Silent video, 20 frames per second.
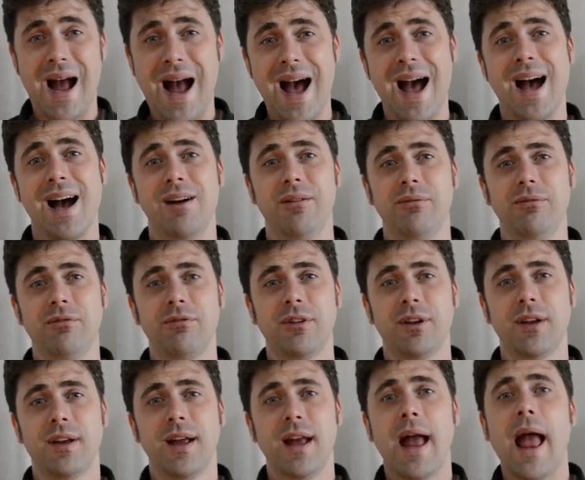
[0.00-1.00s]
have
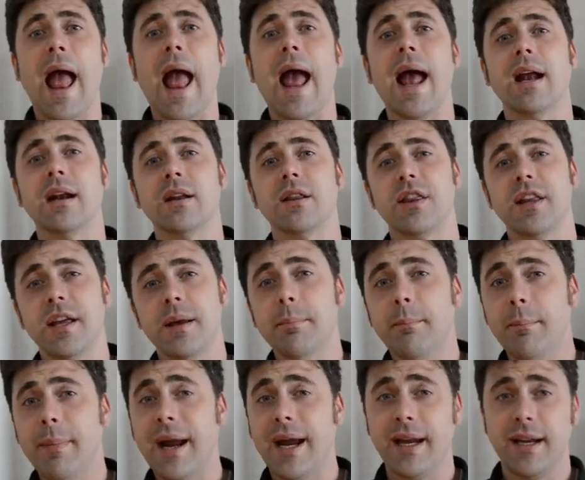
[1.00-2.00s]
and the
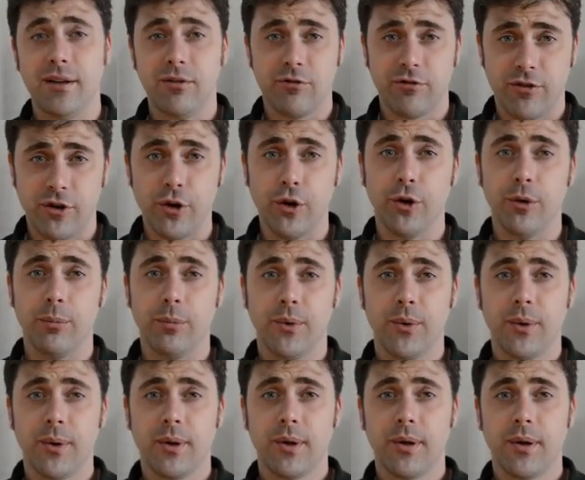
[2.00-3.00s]
main verb.
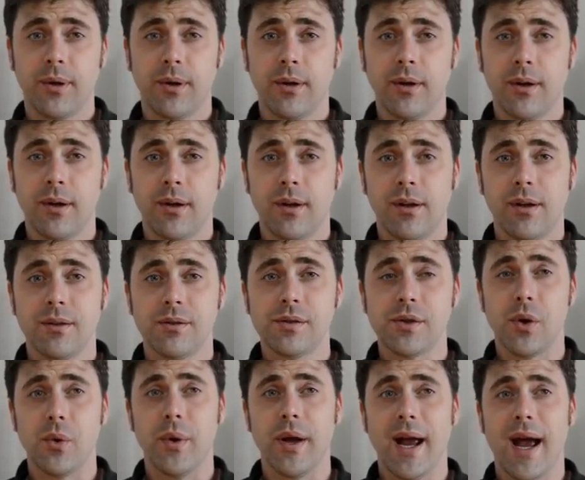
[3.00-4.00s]

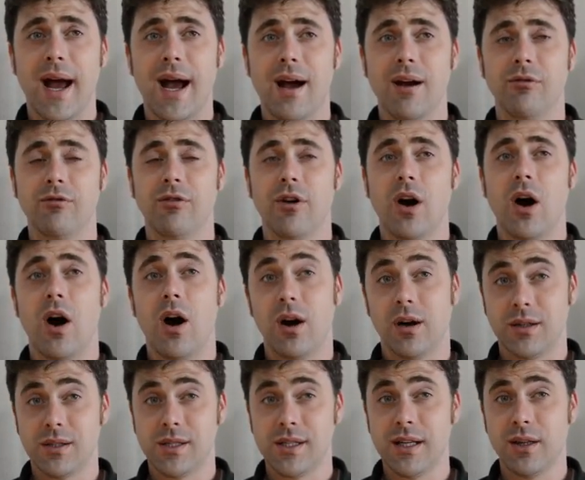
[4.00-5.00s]
So we have
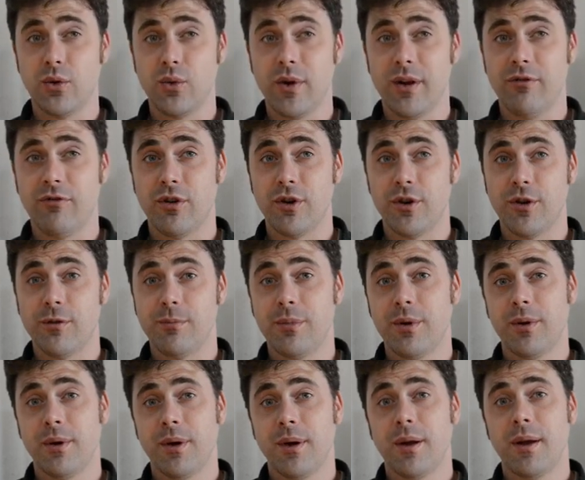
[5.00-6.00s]
auxiliary verb,
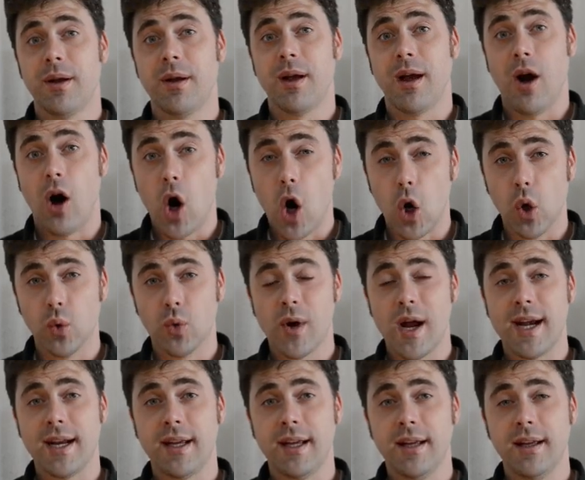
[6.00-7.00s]

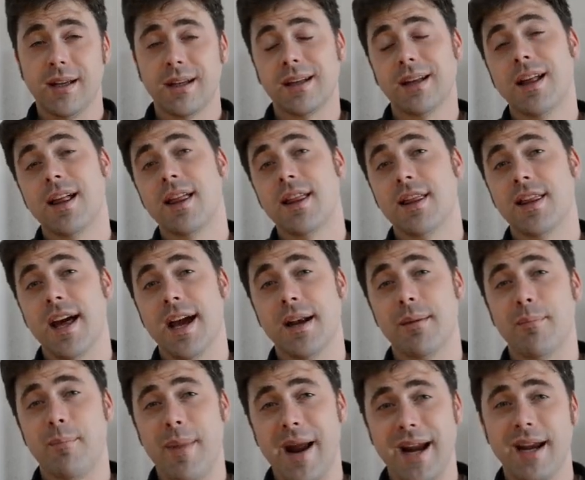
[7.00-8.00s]
already,
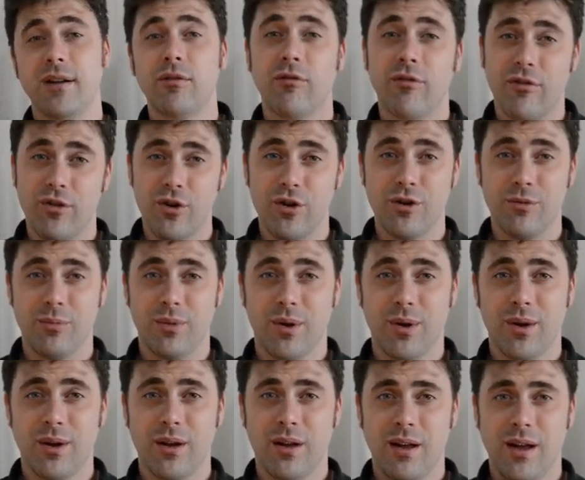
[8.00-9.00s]
then main verb.
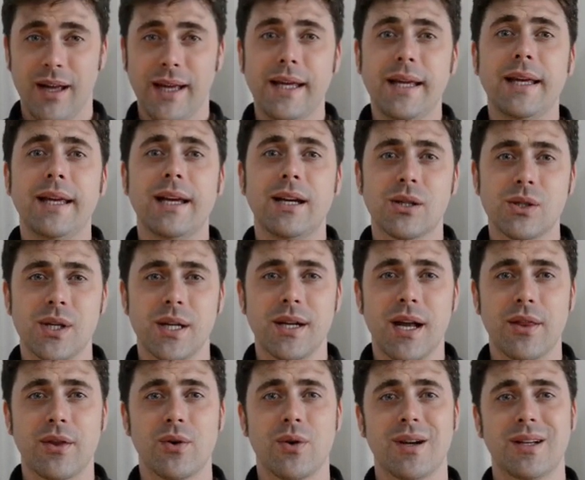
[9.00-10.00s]
Here's
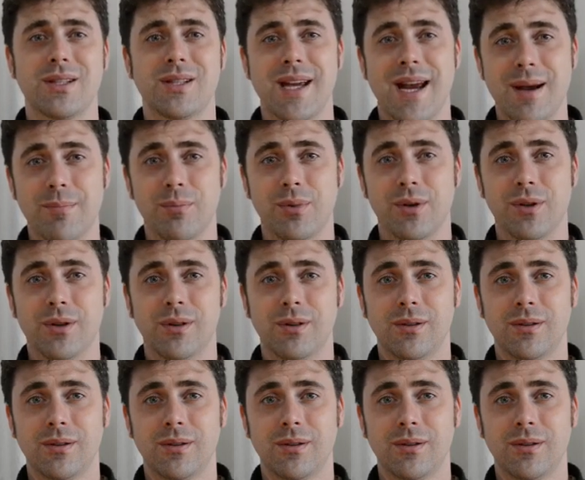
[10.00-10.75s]
another example.